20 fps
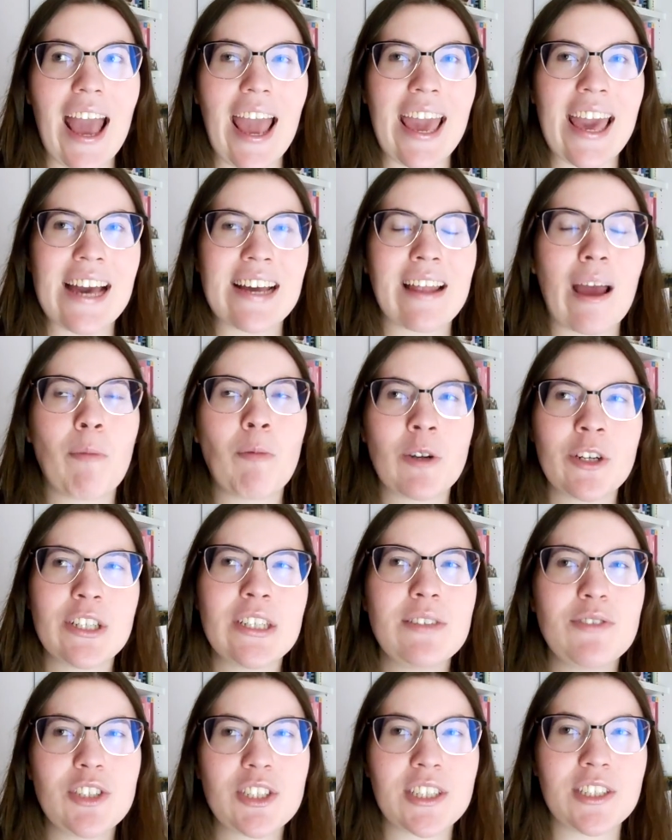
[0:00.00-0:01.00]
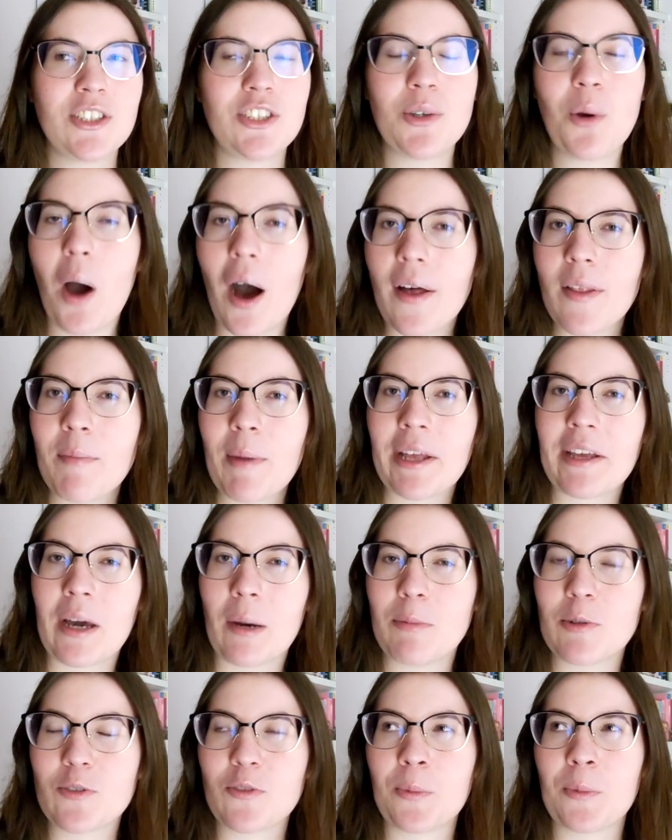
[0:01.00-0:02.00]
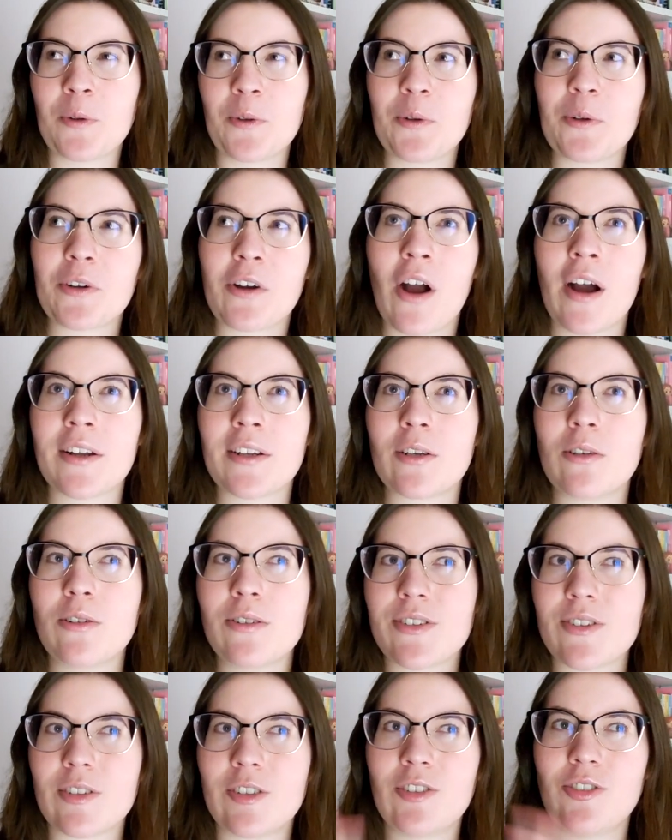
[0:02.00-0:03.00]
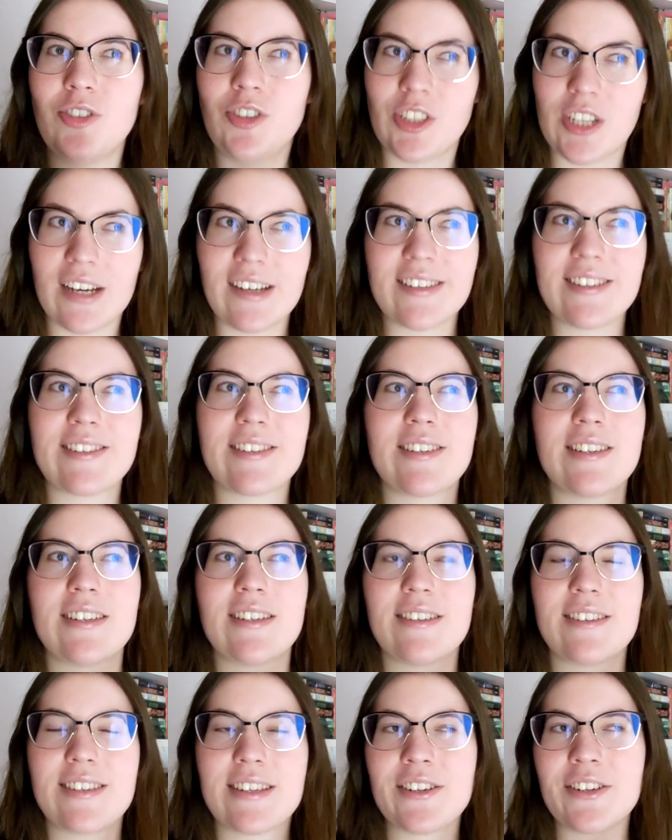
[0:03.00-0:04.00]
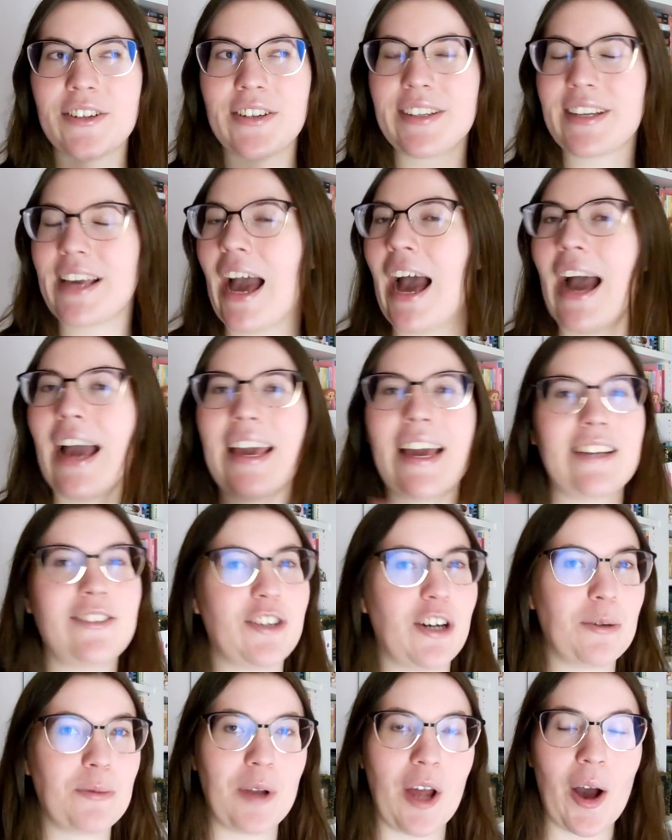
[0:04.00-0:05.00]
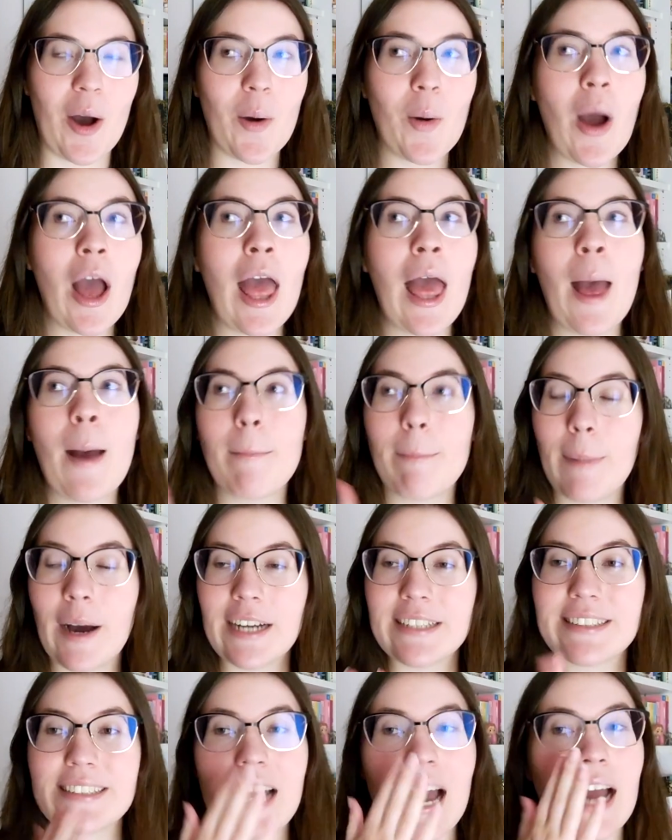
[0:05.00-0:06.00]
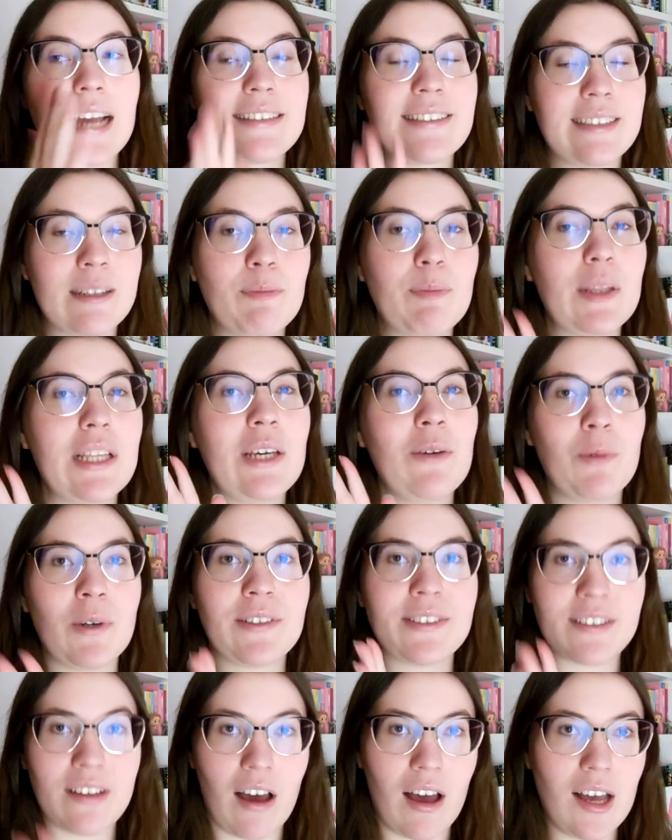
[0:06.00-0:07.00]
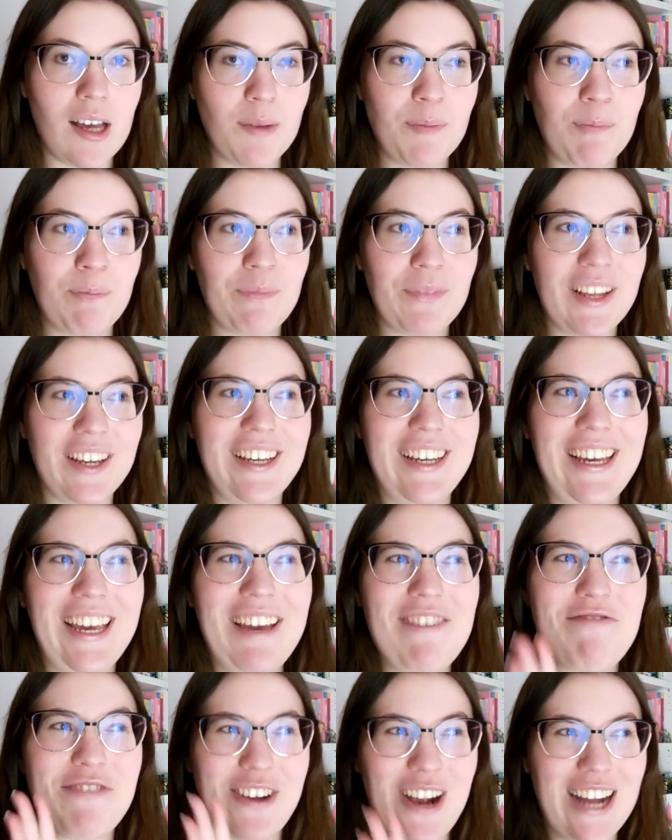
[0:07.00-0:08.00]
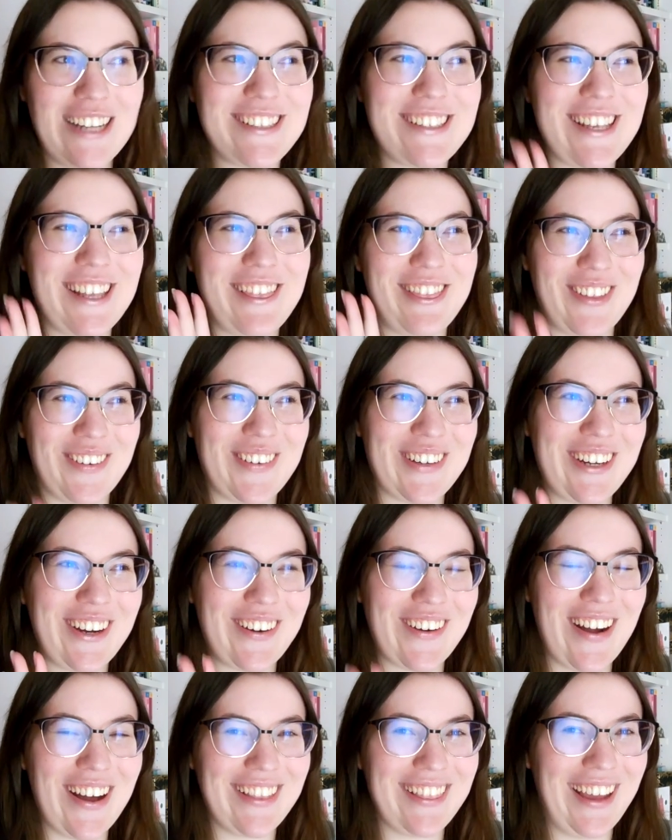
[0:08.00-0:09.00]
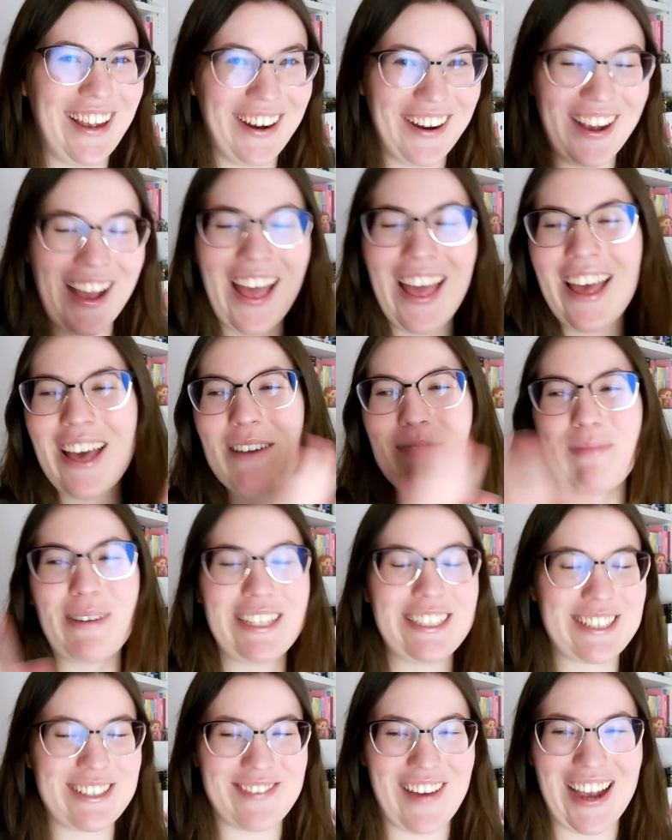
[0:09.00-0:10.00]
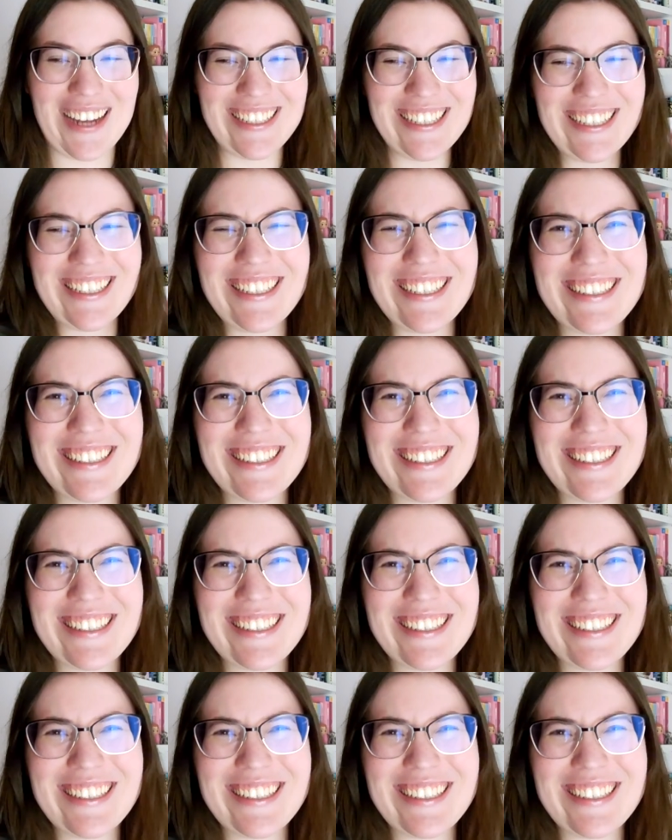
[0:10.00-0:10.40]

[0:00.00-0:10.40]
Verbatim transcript: And I'm wondering if she's going to do all the main couples from Lunar Chronicles or just Cinder and Kai, I don't know, but I simply will sob if Cress and Thorn are on there, but it's fine.